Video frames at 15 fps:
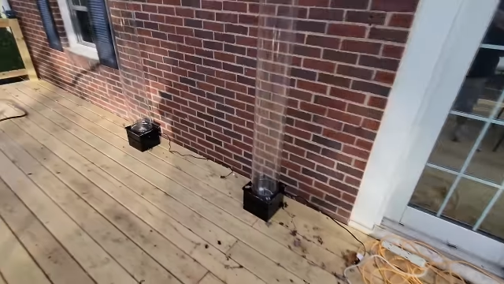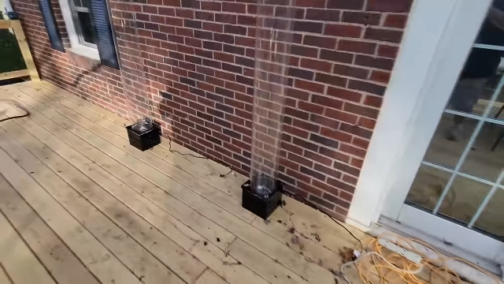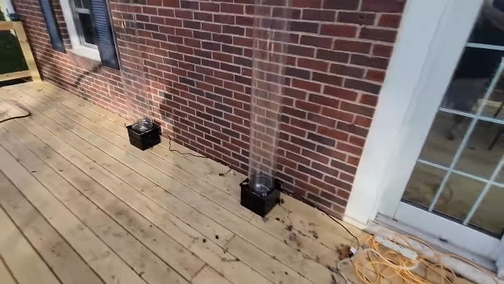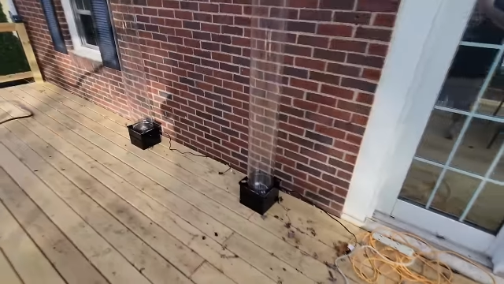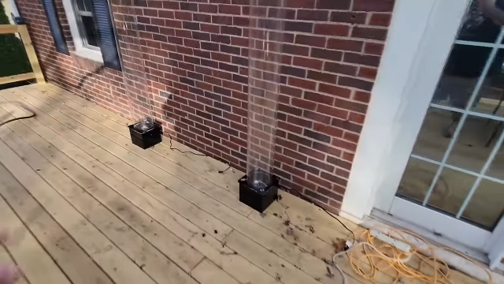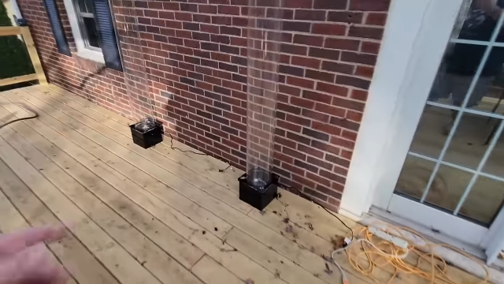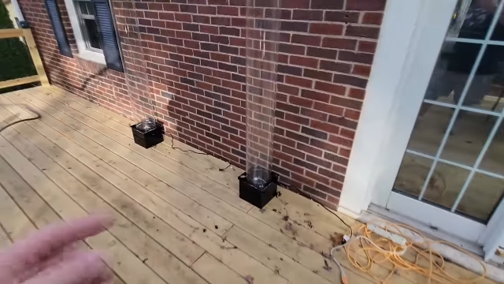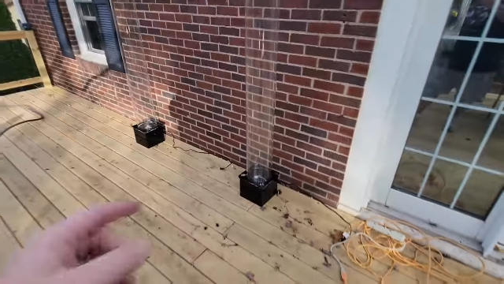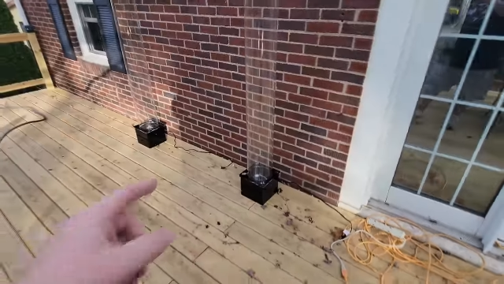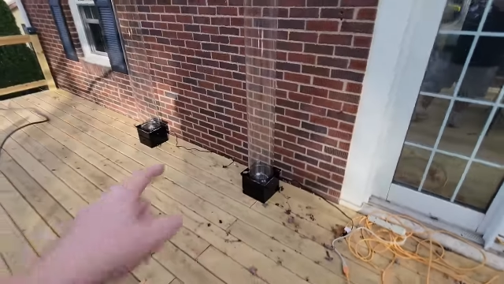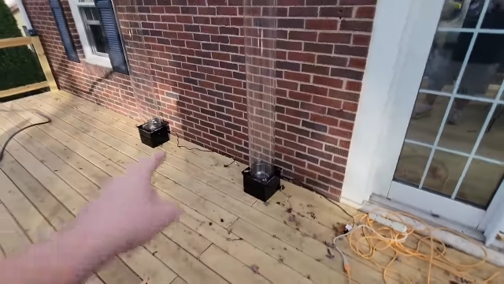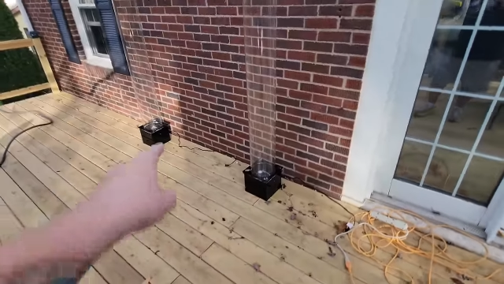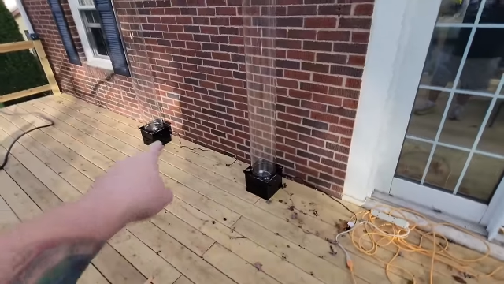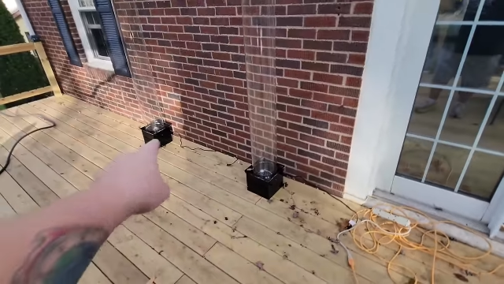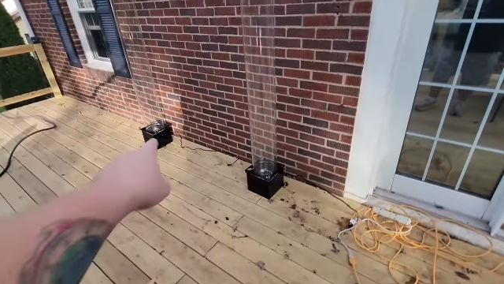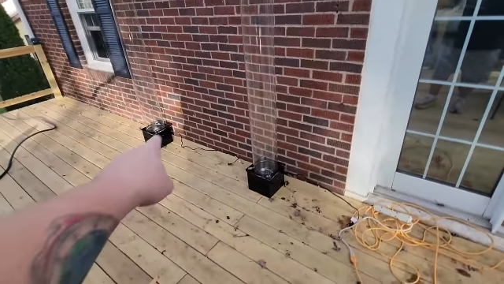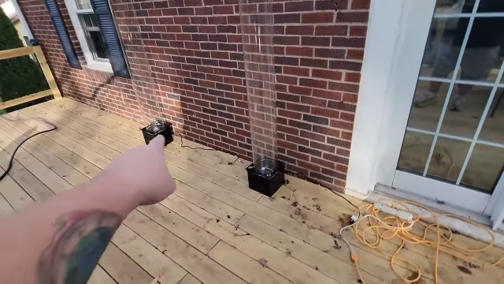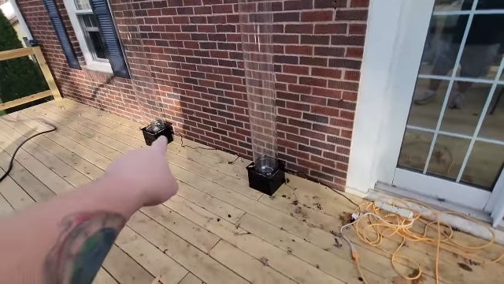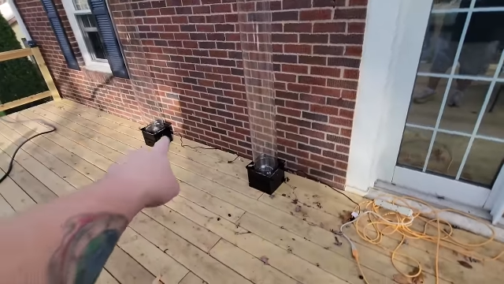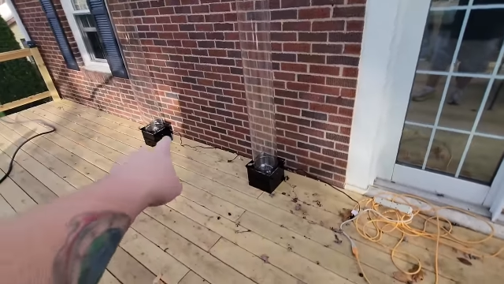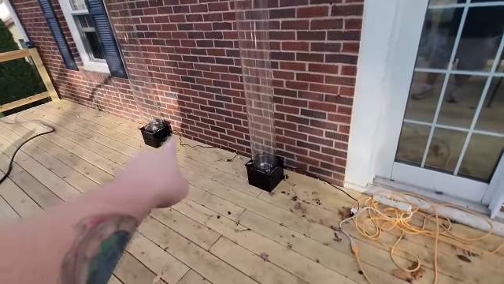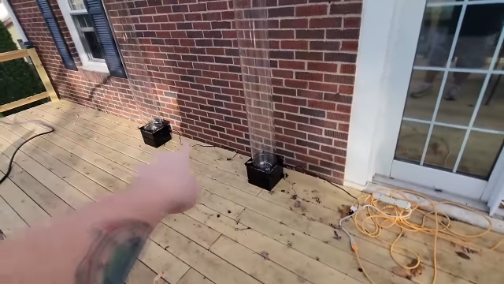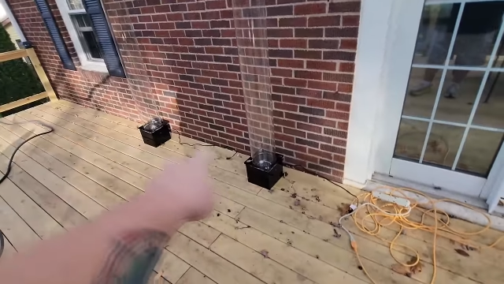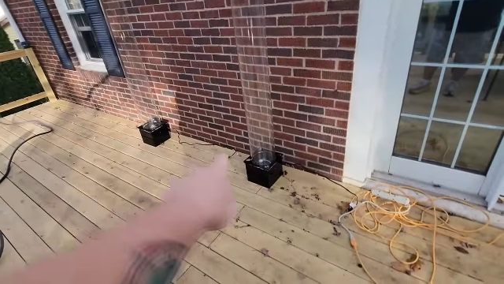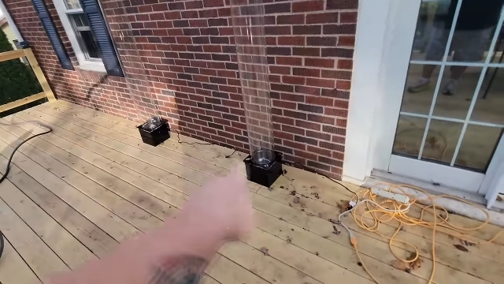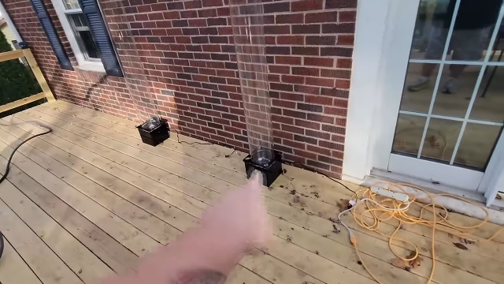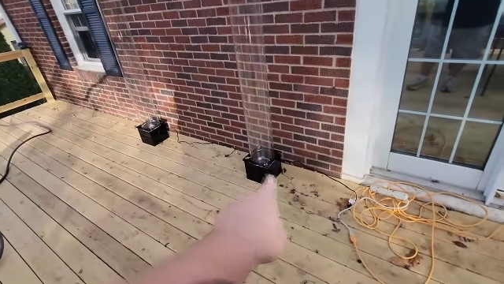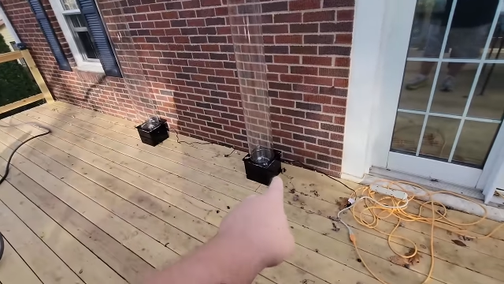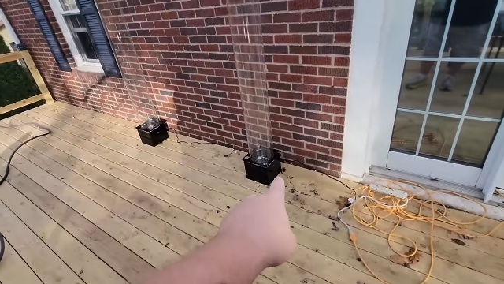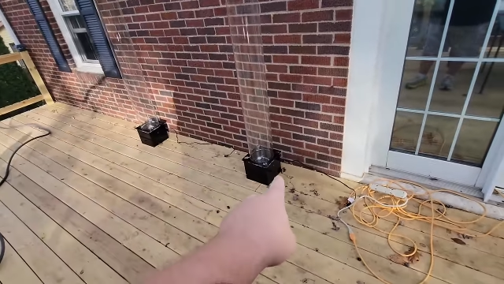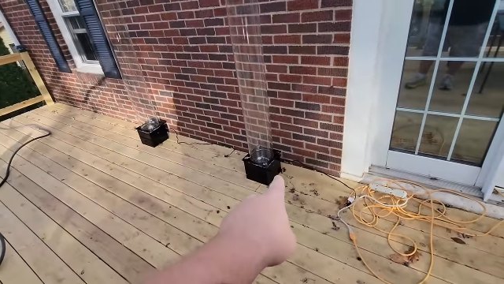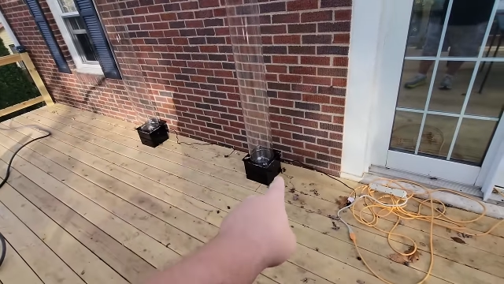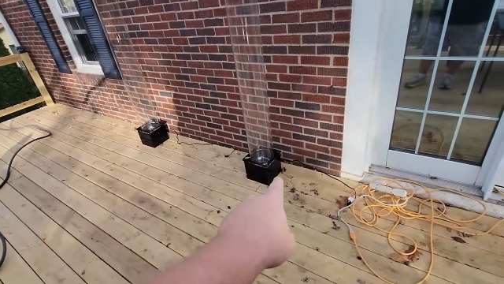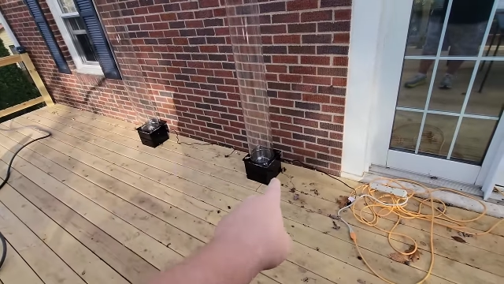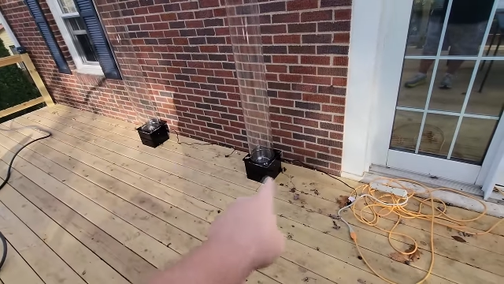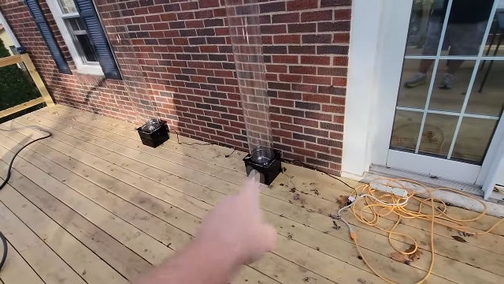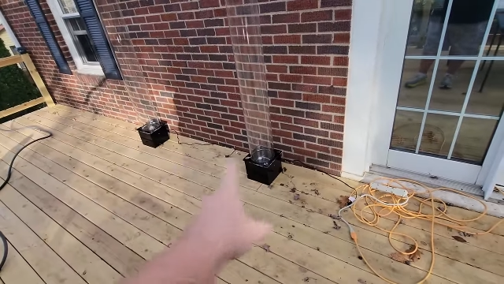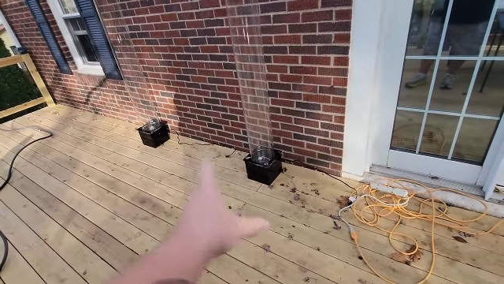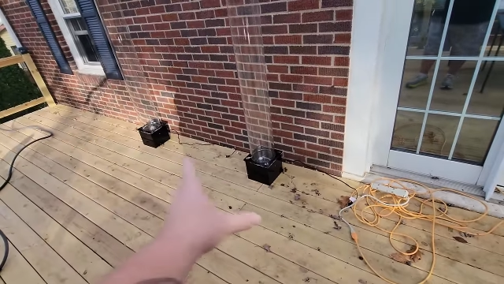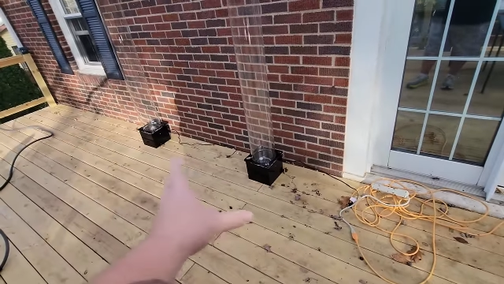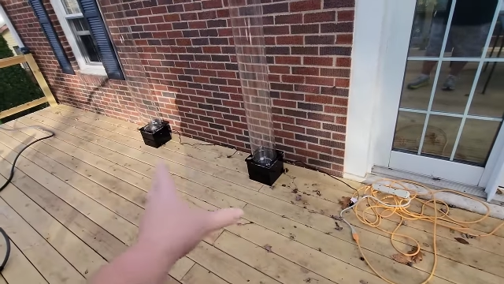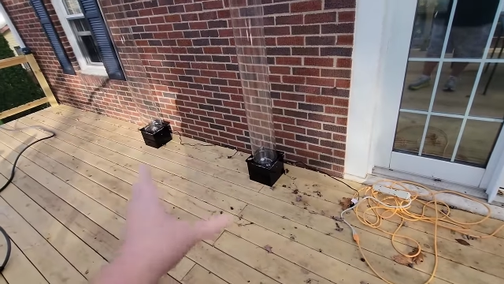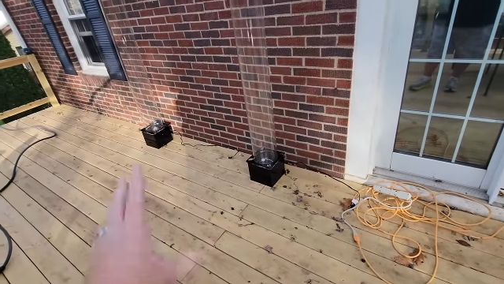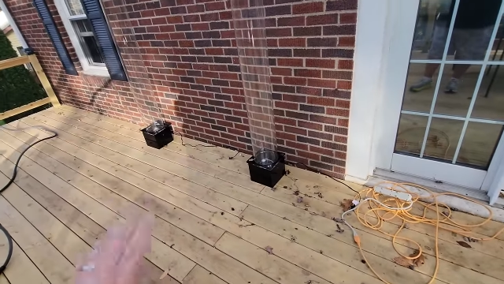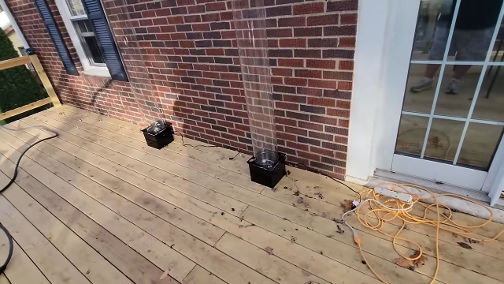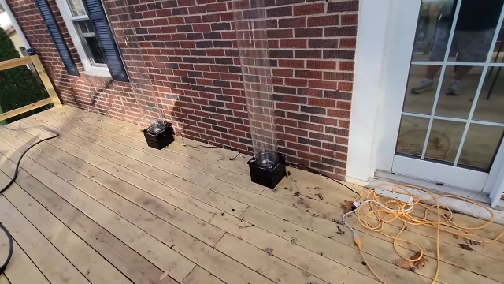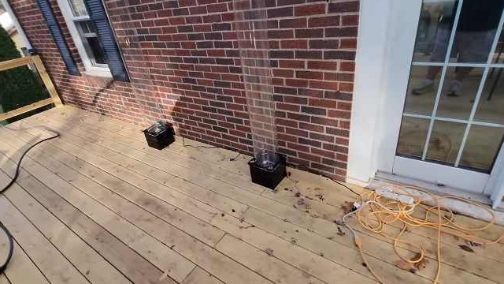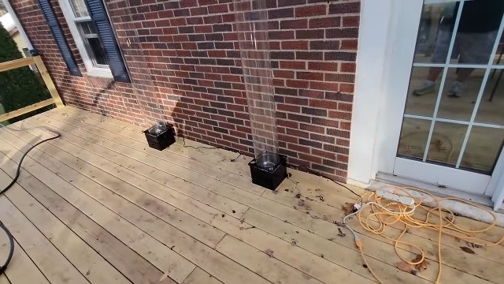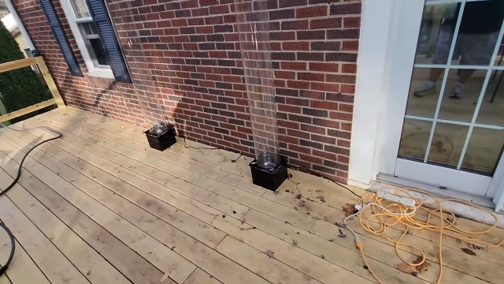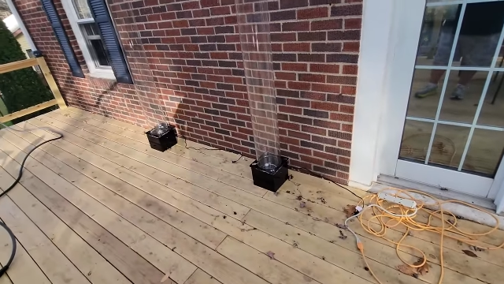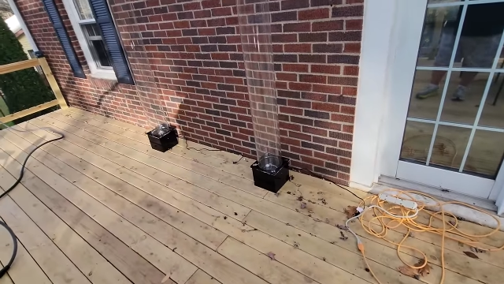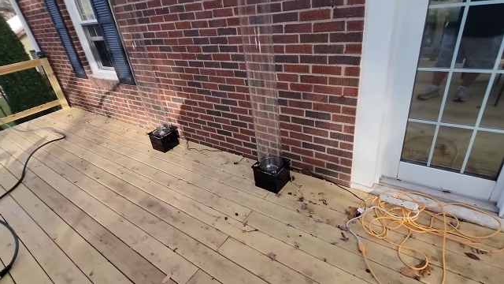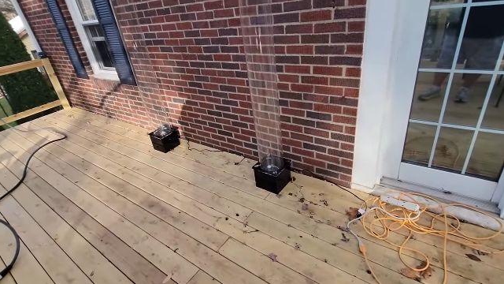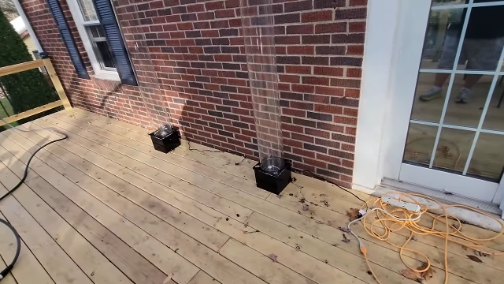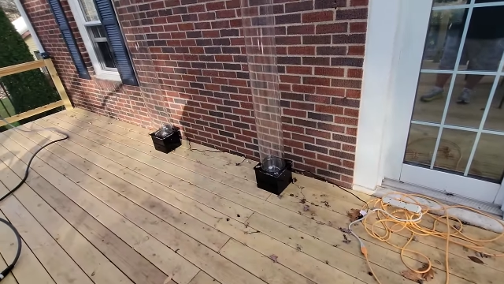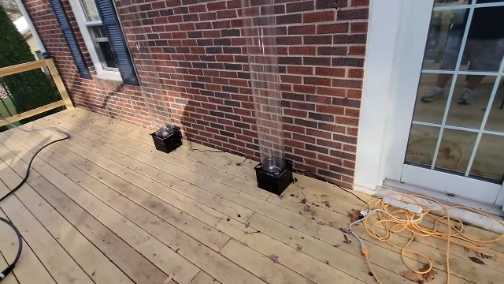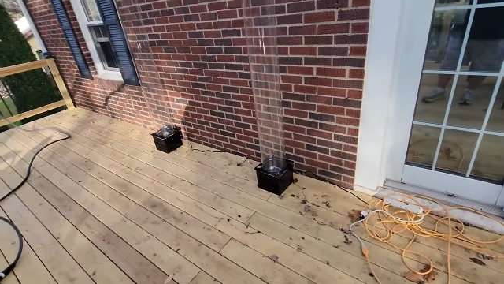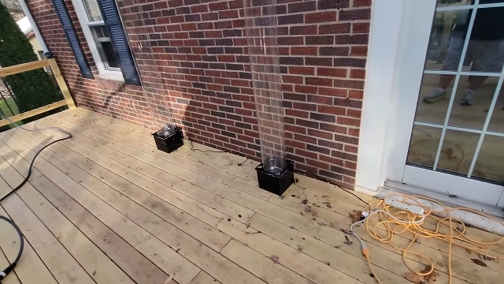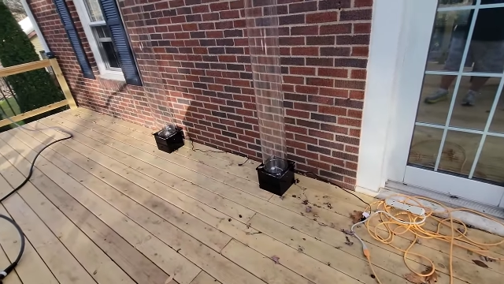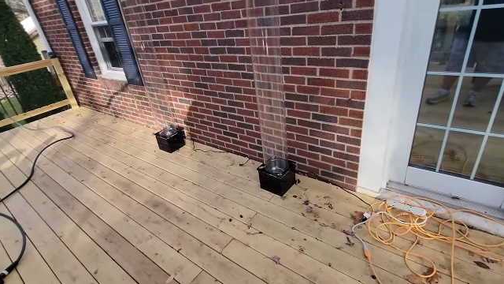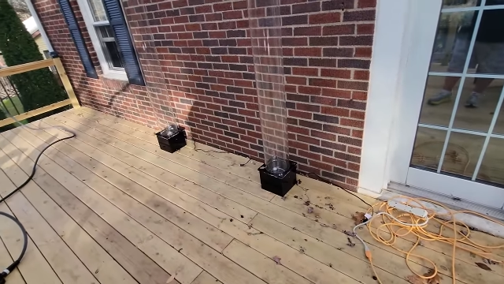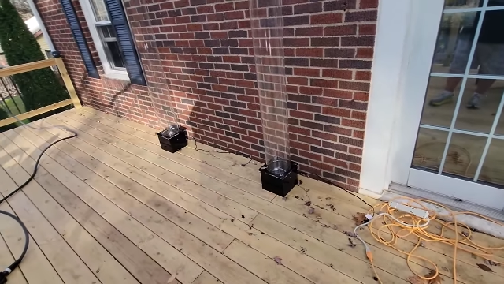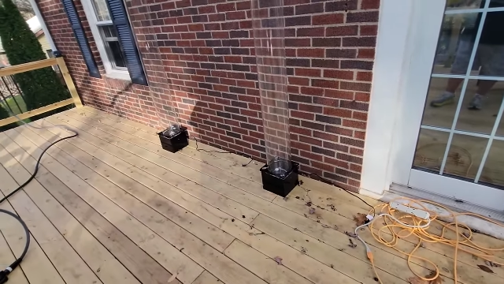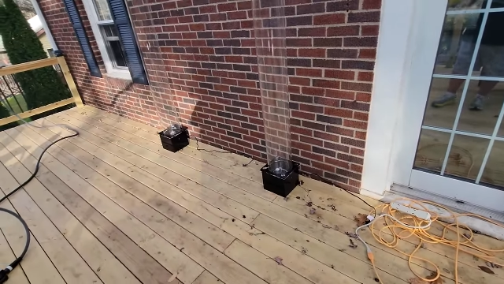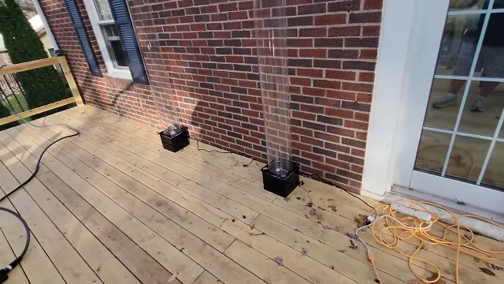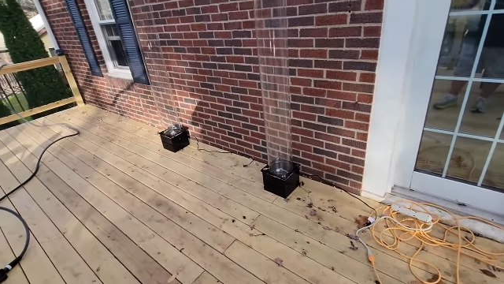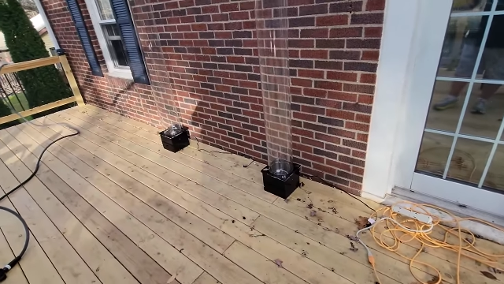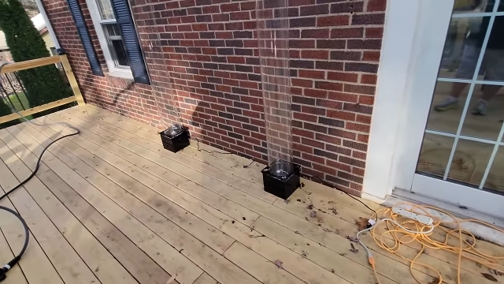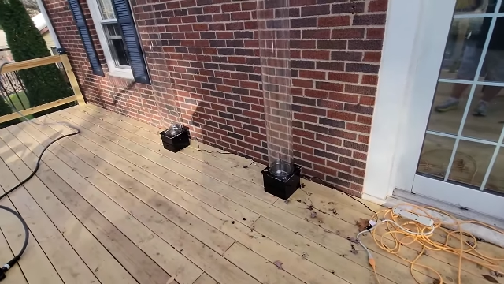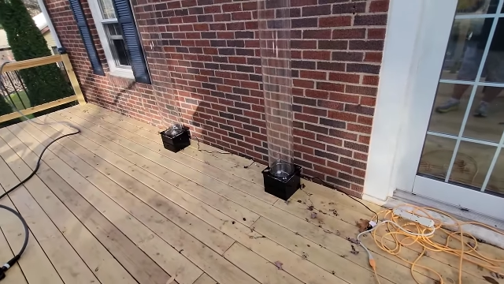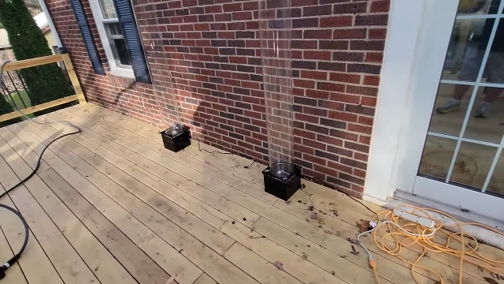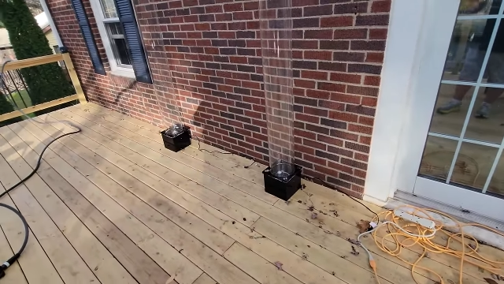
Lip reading: Nobody's mouth can be seen.